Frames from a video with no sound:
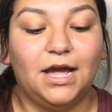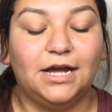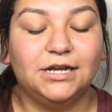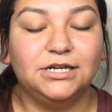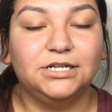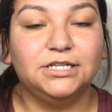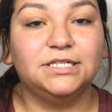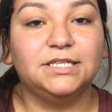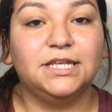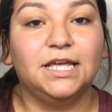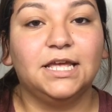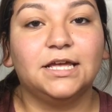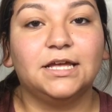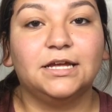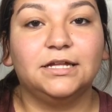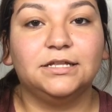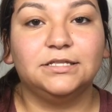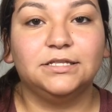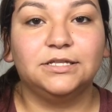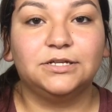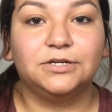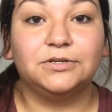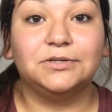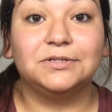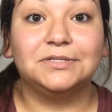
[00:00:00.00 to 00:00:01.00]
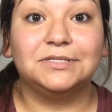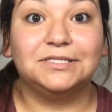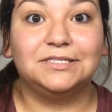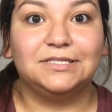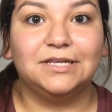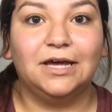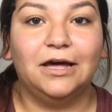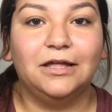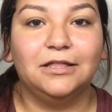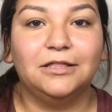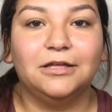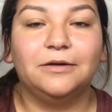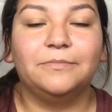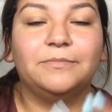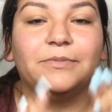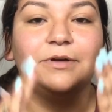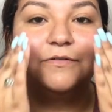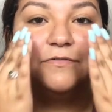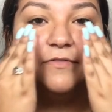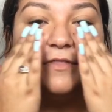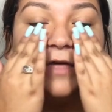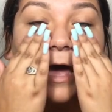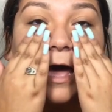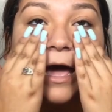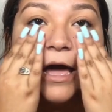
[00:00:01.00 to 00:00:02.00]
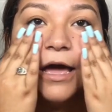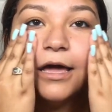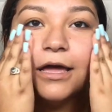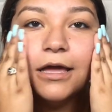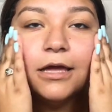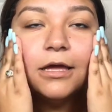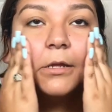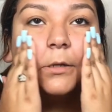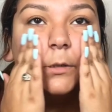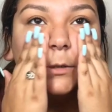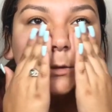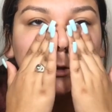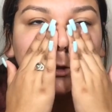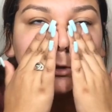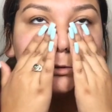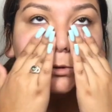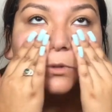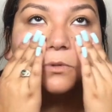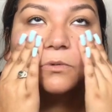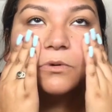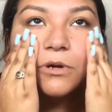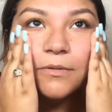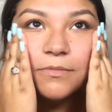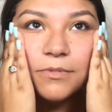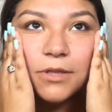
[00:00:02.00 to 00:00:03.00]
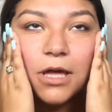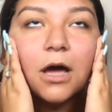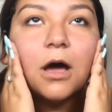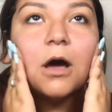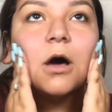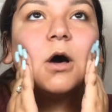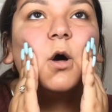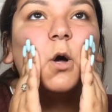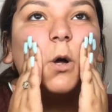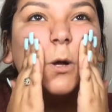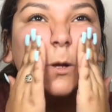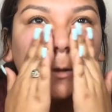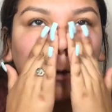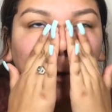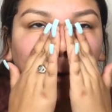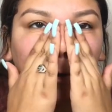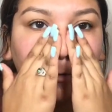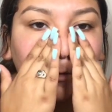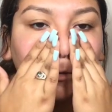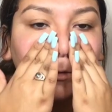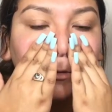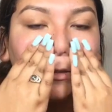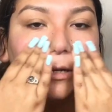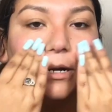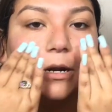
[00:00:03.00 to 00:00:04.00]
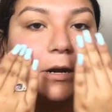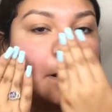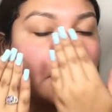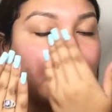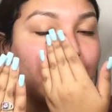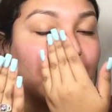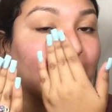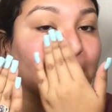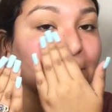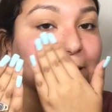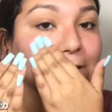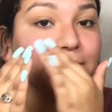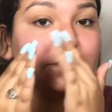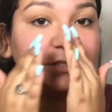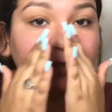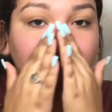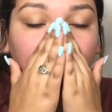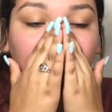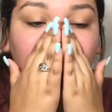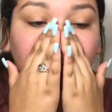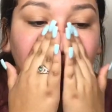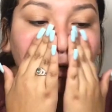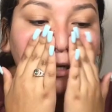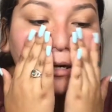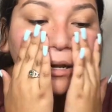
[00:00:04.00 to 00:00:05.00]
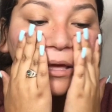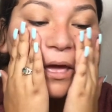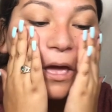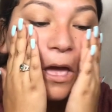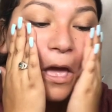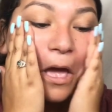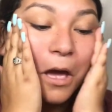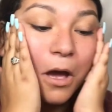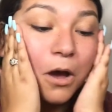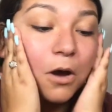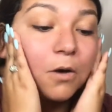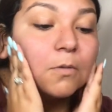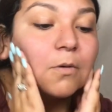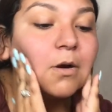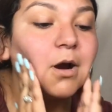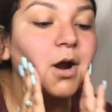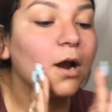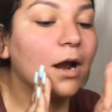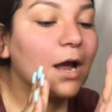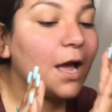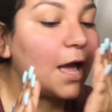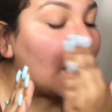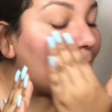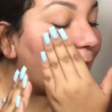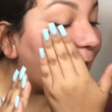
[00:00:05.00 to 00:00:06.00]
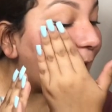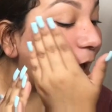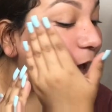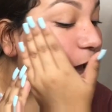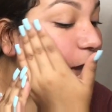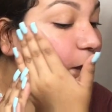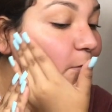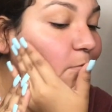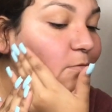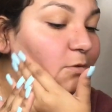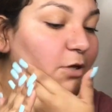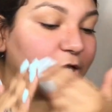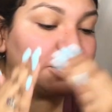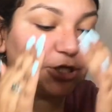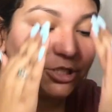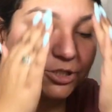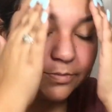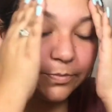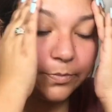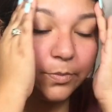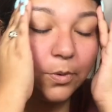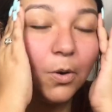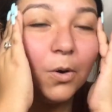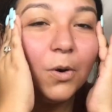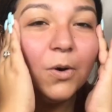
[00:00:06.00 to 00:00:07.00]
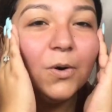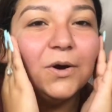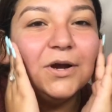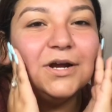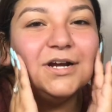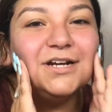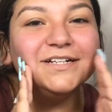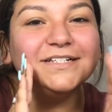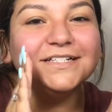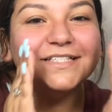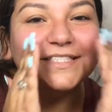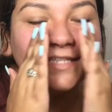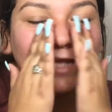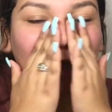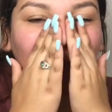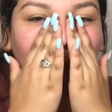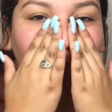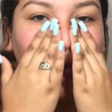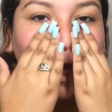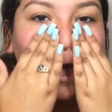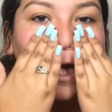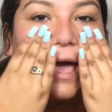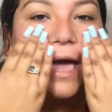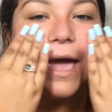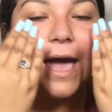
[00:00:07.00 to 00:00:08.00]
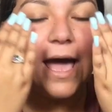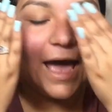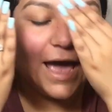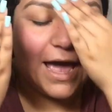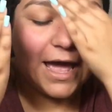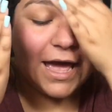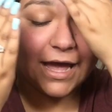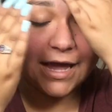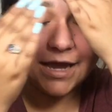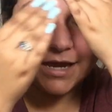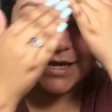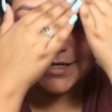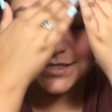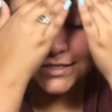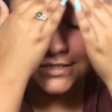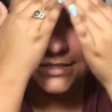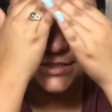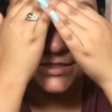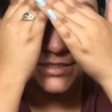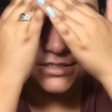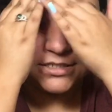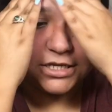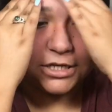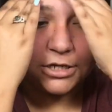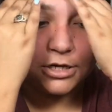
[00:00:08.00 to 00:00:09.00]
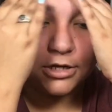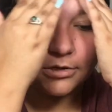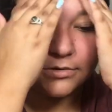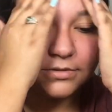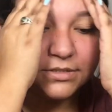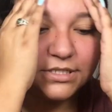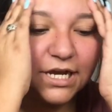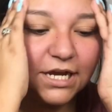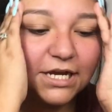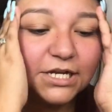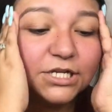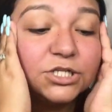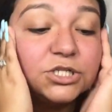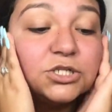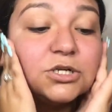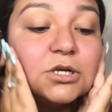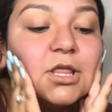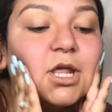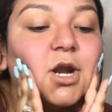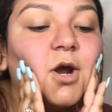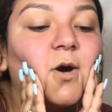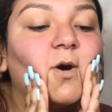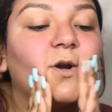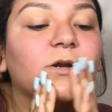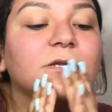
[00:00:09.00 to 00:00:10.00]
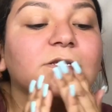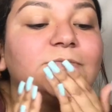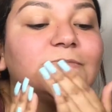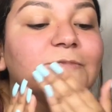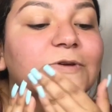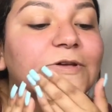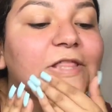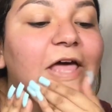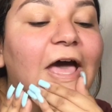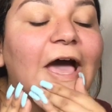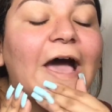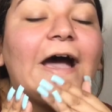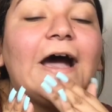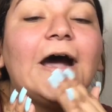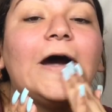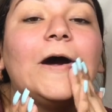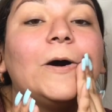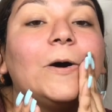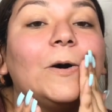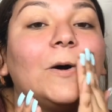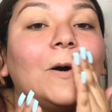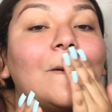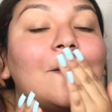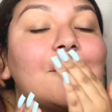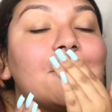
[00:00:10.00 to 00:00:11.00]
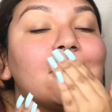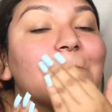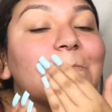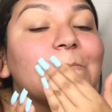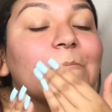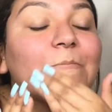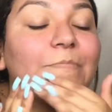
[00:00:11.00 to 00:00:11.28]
I just take a little dollop of that and just rub that all over my skin where I have large pores and, you know, texture that I want to smooth out.